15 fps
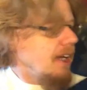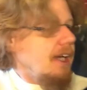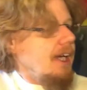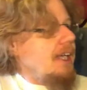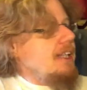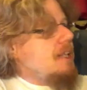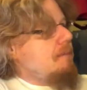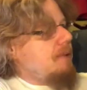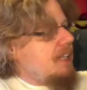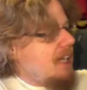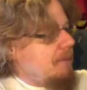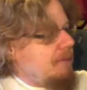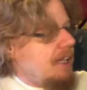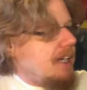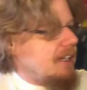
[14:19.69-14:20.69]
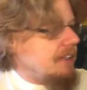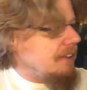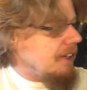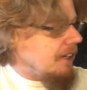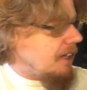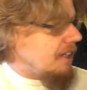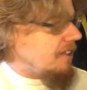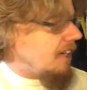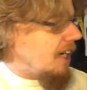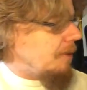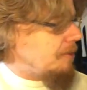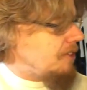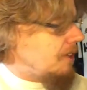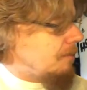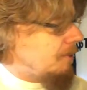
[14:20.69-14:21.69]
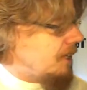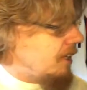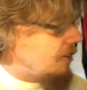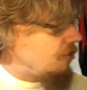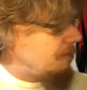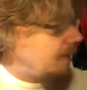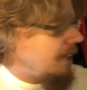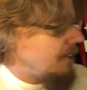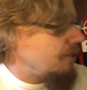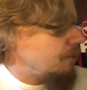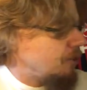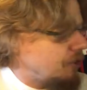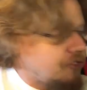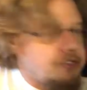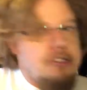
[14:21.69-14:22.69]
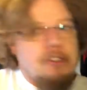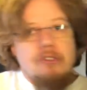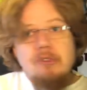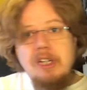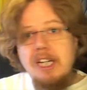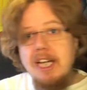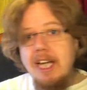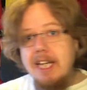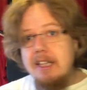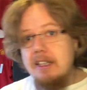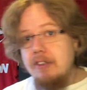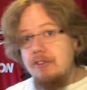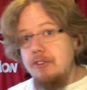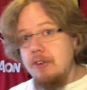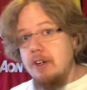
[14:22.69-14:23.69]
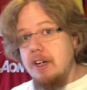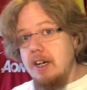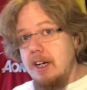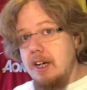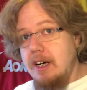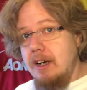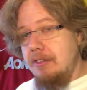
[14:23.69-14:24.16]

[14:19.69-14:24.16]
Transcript: And then became the other dark times. The management was really hated for a uh,